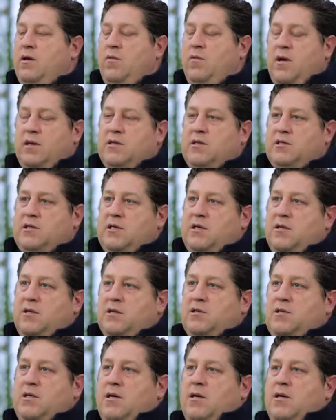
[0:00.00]
want to see
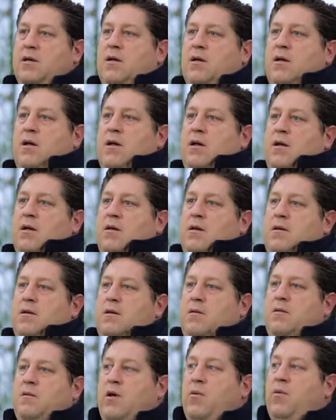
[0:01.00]
this thing.
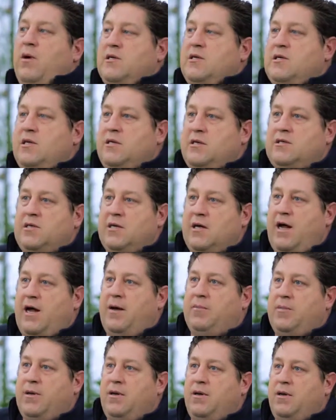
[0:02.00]
They want to see this thing
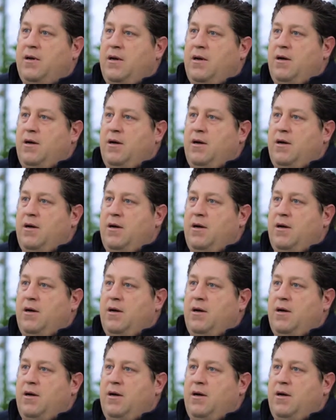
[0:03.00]
happen.